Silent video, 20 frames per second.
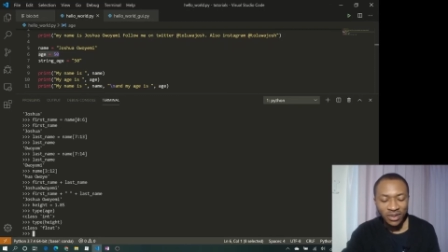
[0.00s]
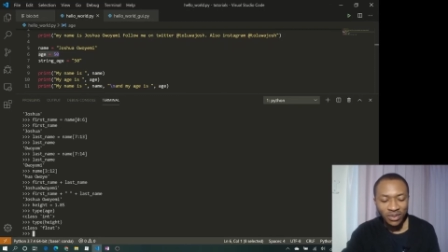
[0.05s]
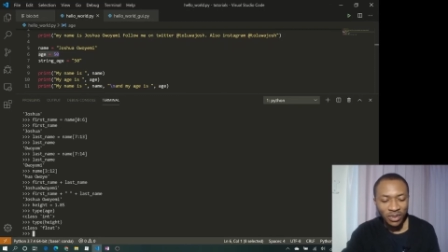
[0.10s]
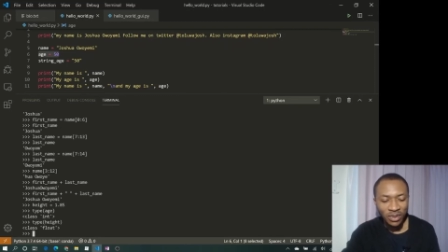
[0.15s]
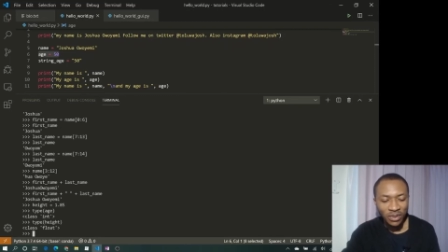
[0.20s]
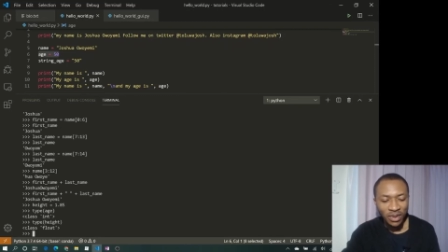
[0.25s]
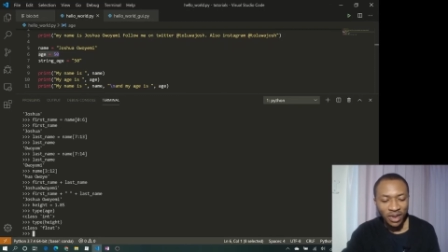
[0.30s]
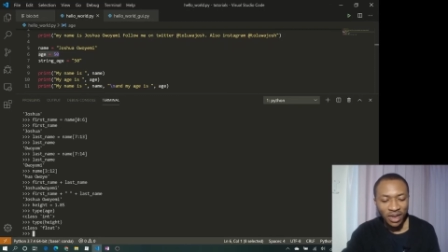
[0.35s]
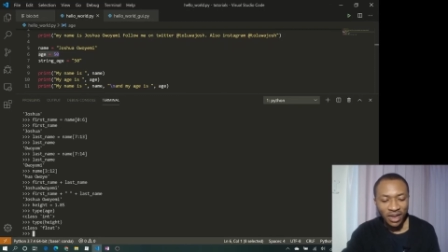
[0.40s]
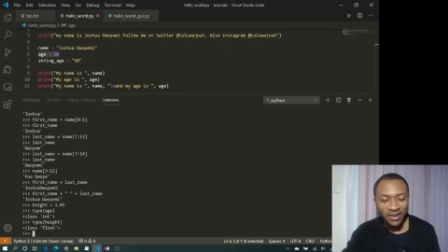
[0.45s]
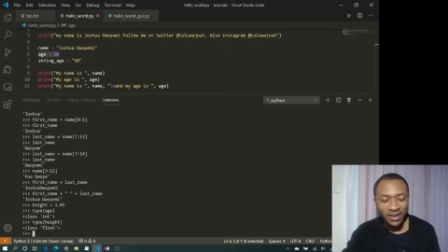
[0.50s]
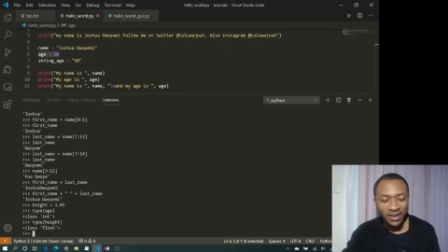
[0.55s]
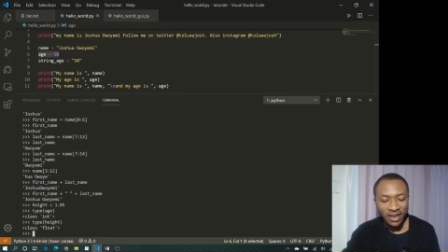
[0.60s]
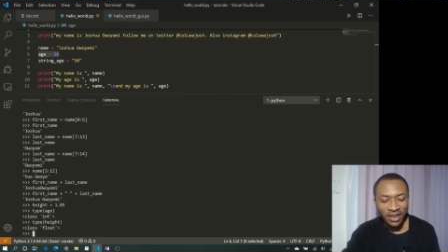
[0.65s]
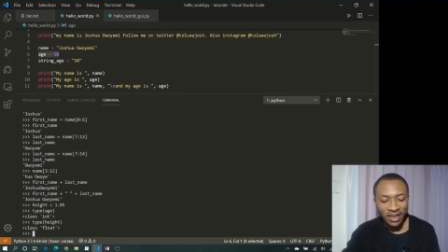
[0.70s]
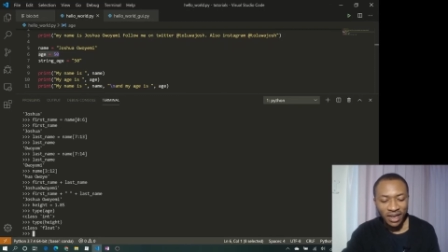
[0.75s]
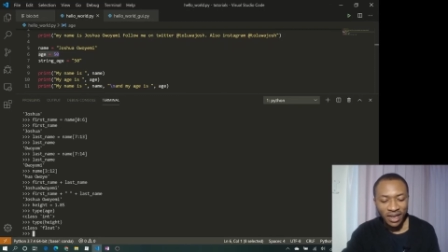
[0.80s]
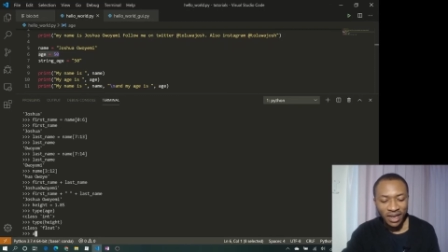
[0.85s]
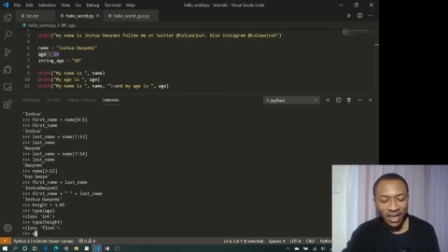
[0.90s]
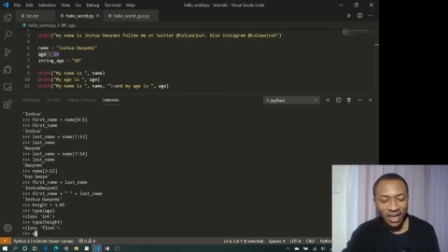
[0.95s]
but we can say
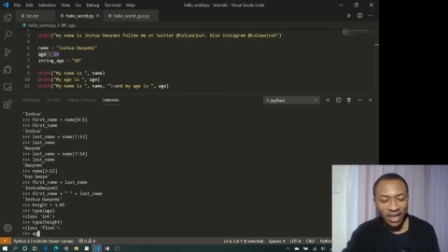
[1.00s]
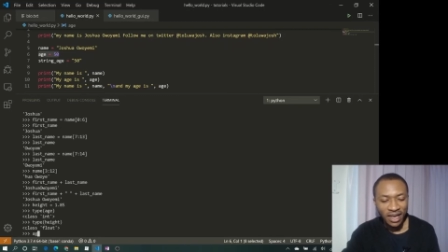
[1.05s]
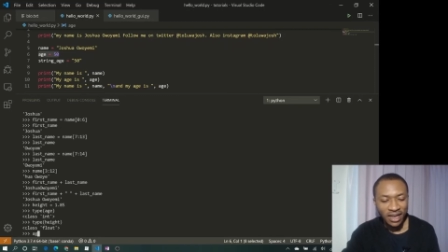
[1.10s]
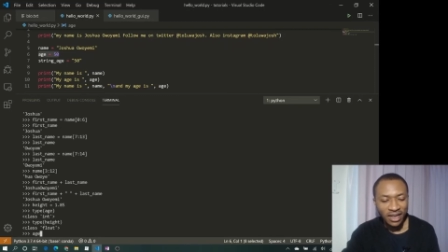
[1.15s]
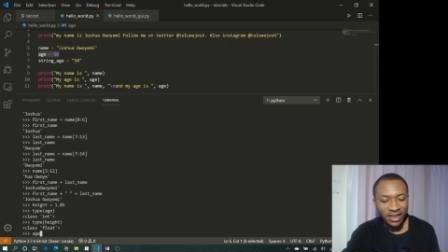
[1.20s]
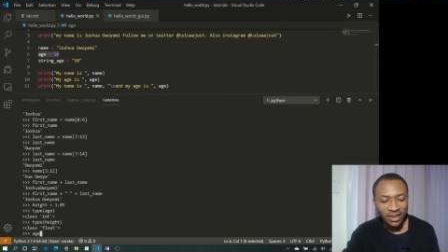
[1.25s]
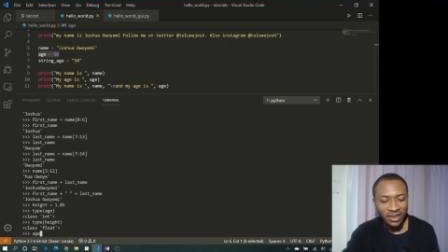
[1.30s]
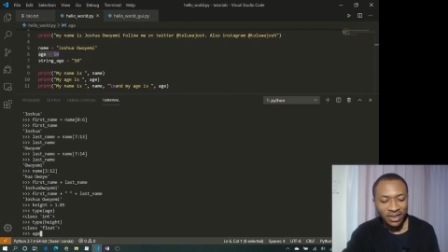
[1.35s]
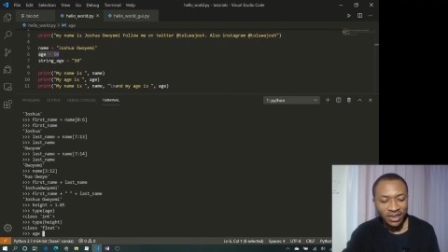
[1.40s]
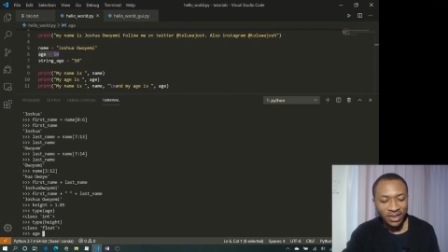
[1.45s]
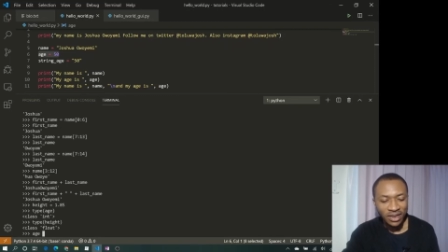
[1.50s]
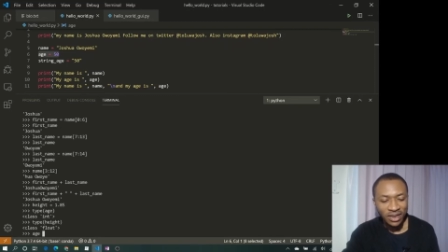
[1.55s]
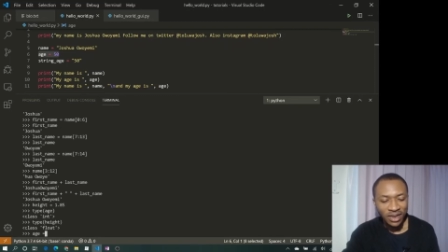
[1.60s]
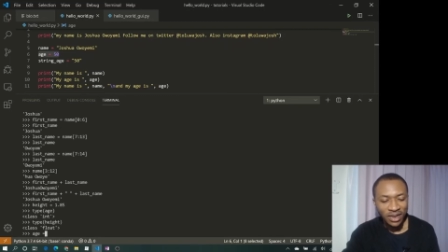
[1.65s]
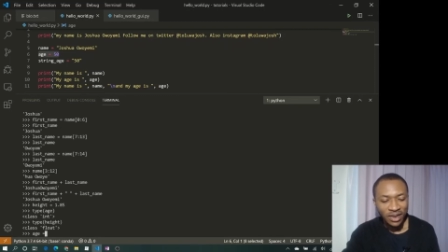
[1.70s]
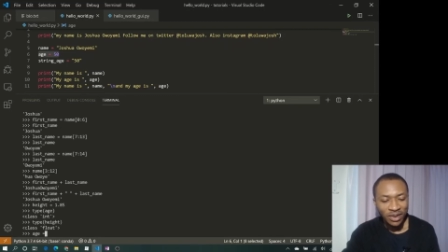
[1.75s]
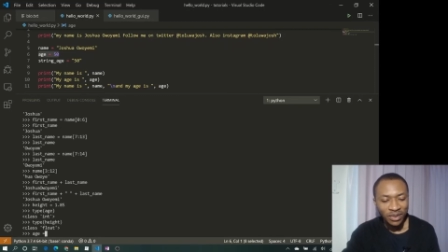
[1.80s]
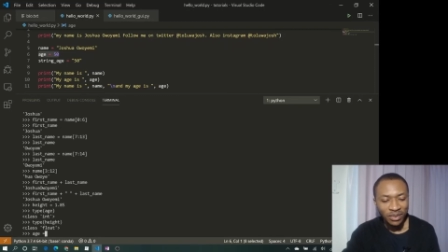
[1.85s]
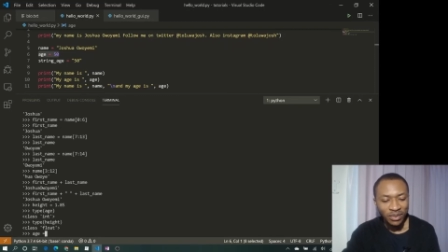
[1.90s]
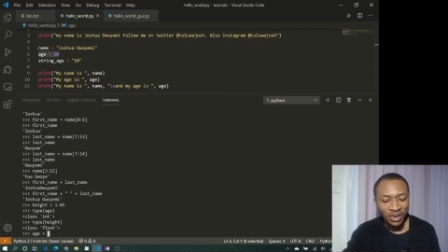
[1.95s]
that age
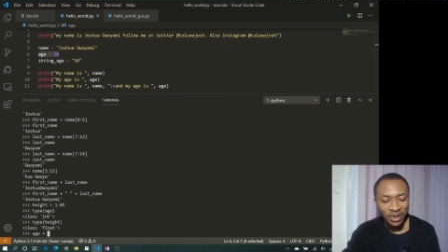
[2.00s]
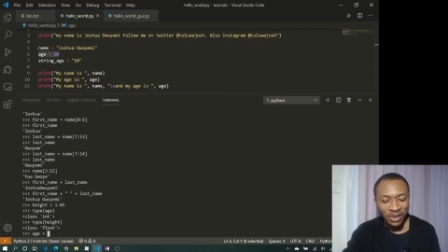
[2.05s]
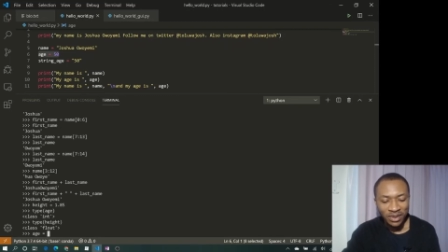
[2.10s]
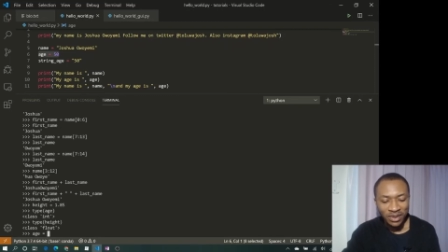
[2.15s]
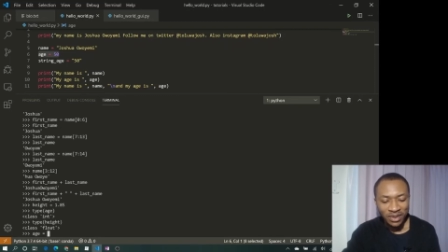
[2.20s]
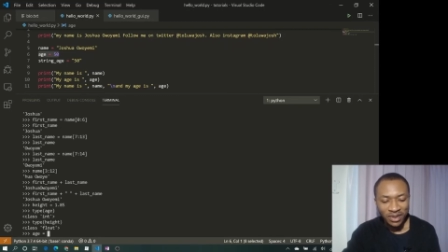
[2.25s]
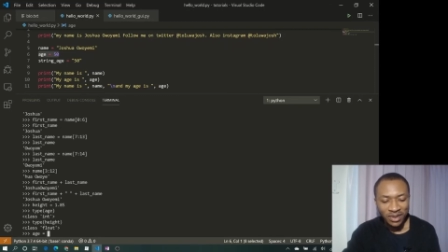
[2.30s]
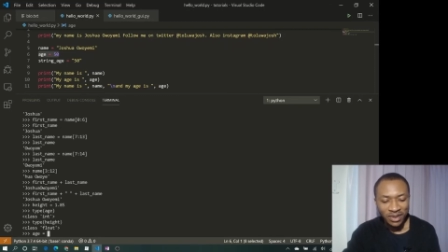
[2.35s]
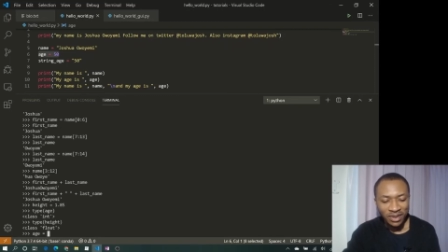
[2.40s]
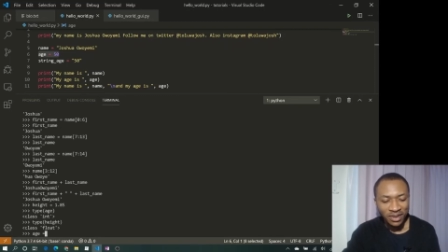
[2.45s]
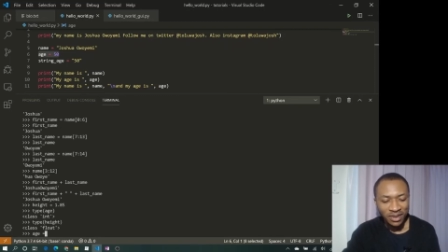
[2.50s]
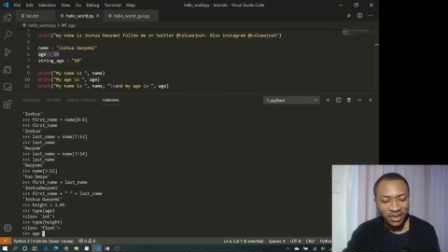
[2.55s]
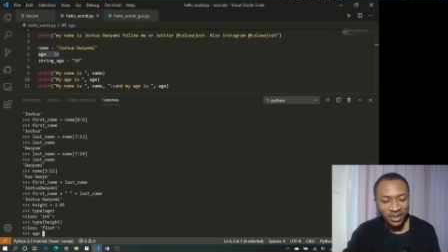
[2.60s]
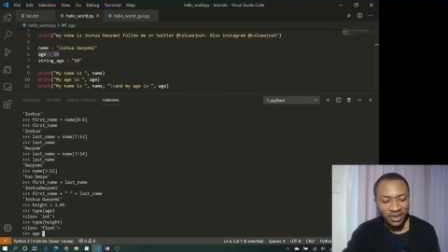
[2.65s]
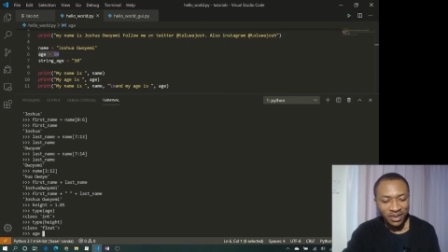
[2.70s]
plus